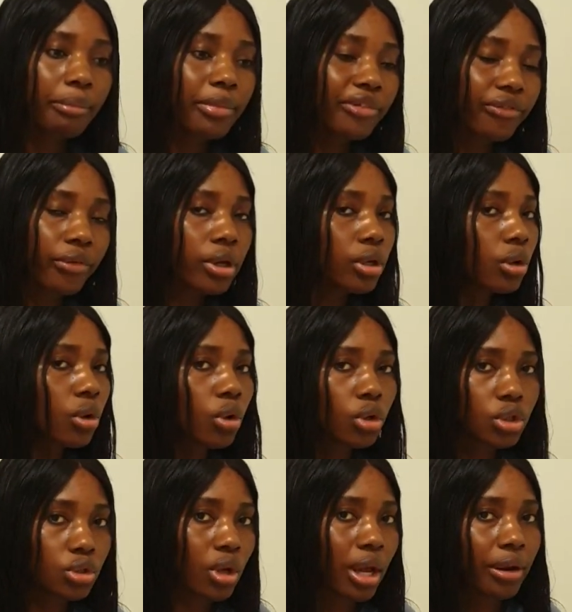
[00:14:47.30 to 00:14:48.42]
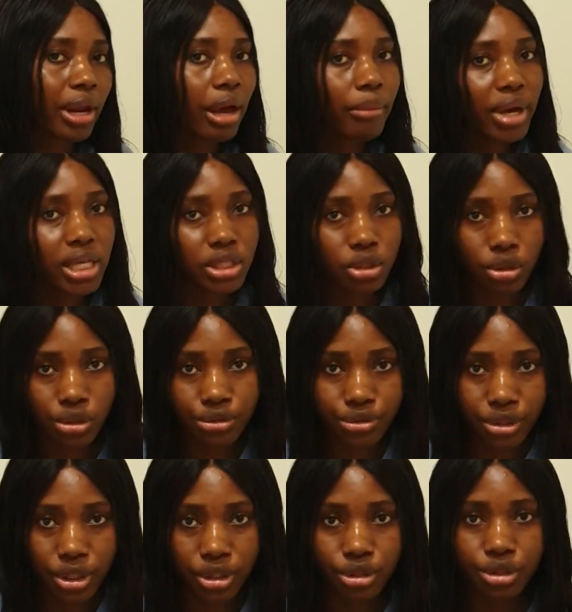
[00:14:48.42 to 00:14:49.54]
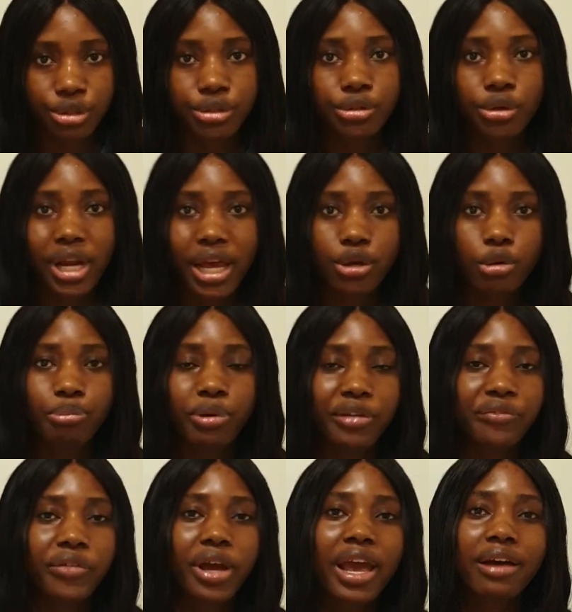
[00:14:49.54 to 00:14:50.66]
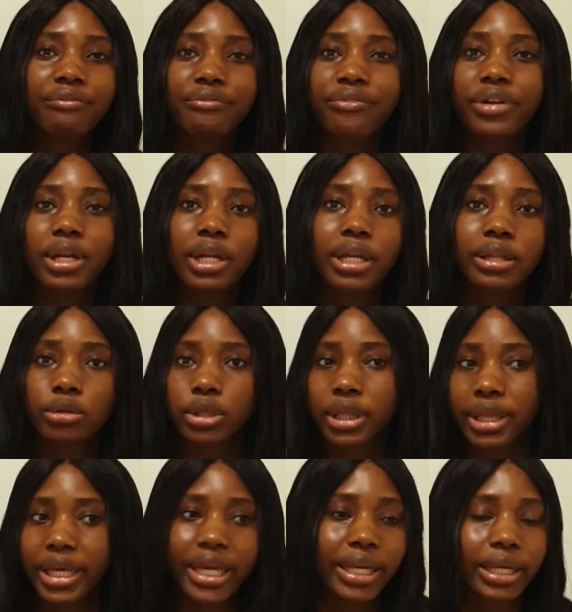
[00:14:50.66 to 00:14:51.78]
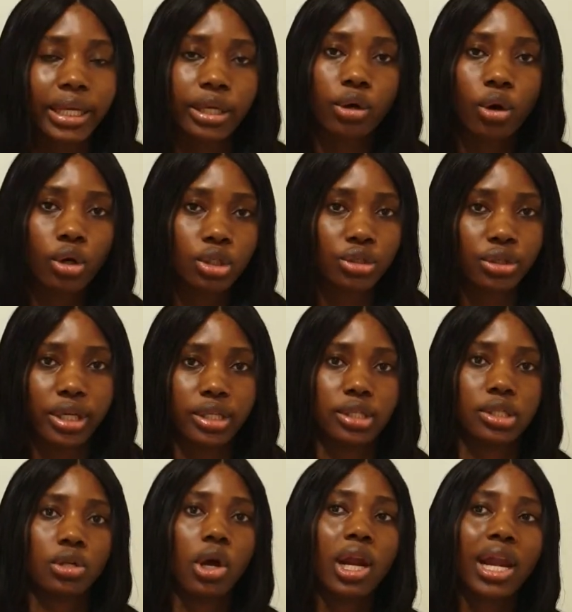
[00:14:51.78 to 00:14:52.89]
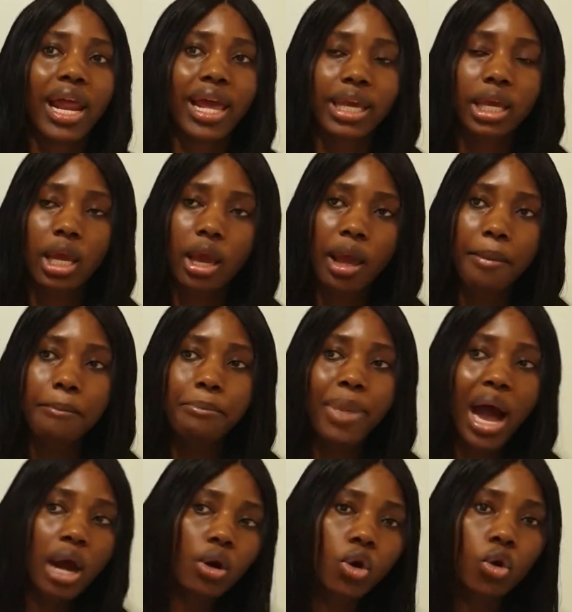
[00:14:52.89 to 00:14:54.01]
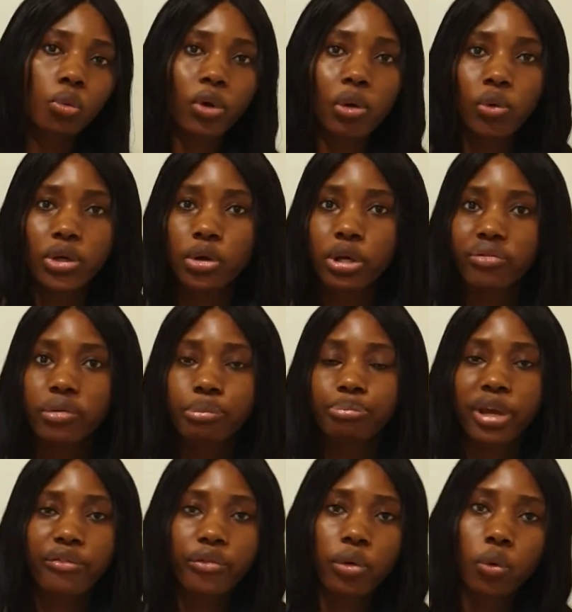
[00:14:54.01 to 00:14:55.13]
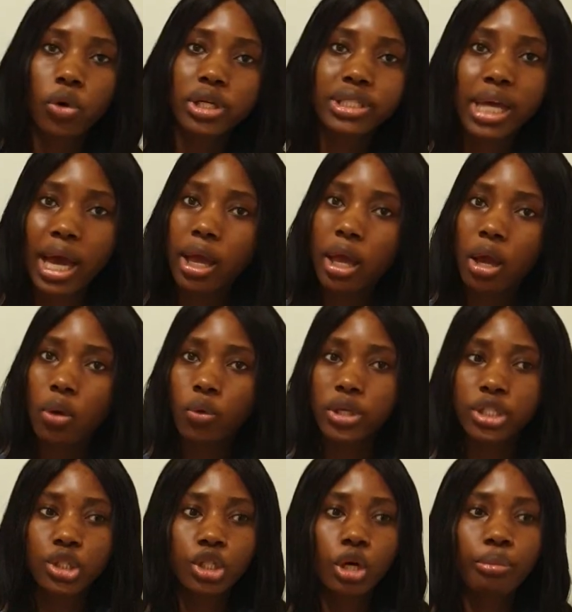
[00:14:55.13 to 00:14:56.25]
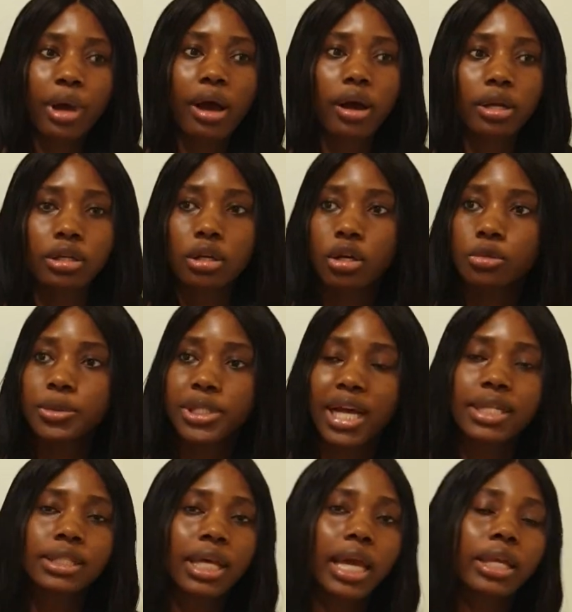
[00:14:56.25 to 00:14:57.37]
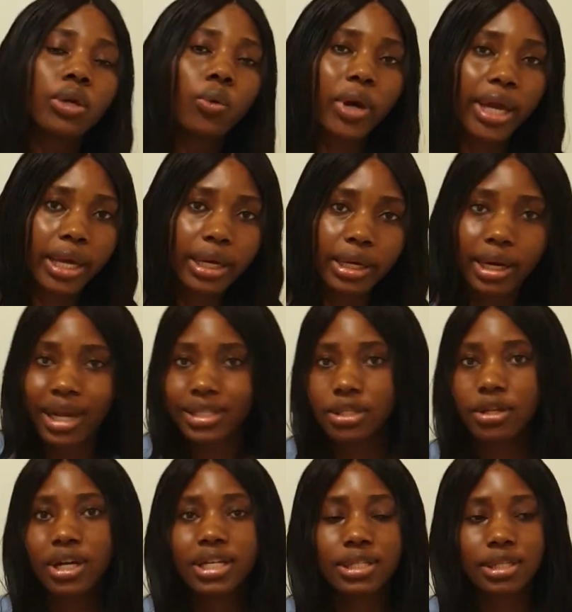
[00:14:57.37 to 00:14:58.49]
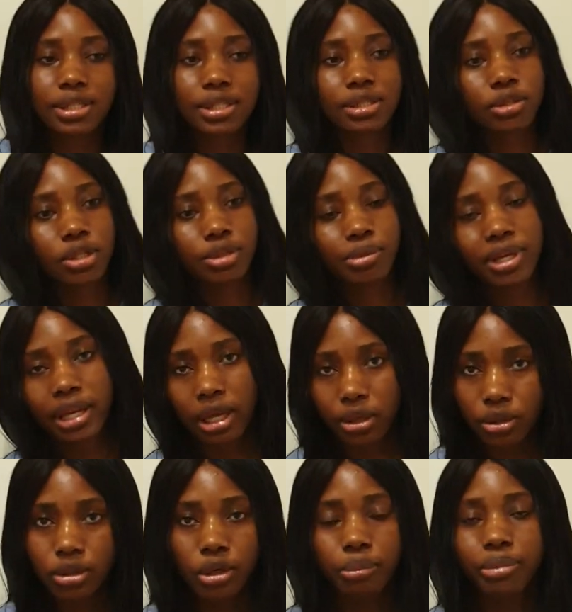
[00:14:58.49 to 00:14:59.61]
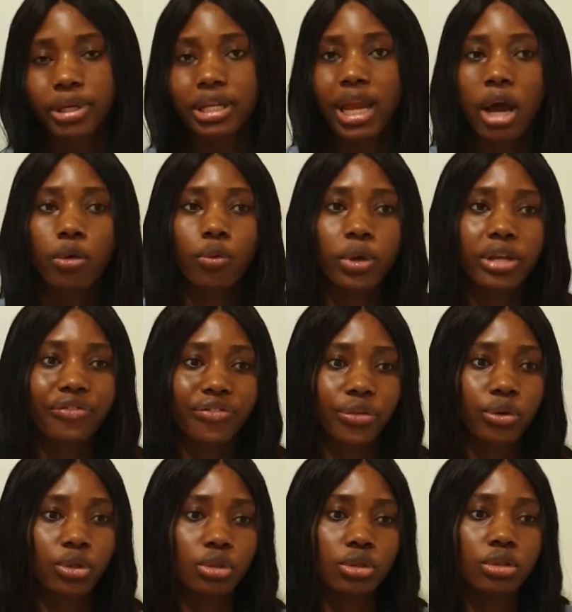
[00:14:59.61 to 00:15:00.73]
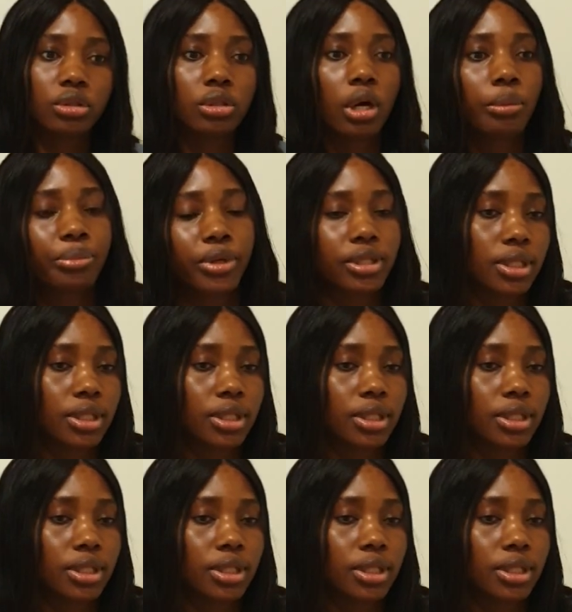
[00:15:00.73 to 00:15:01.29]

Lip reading: before you go to another man's country, you should know that you pay for every little thing in the country. It is not like back home where we don't even pay for water. We dump our dumpsters anywhere. As long as there's dustbin there, you dump it. Now if you dump your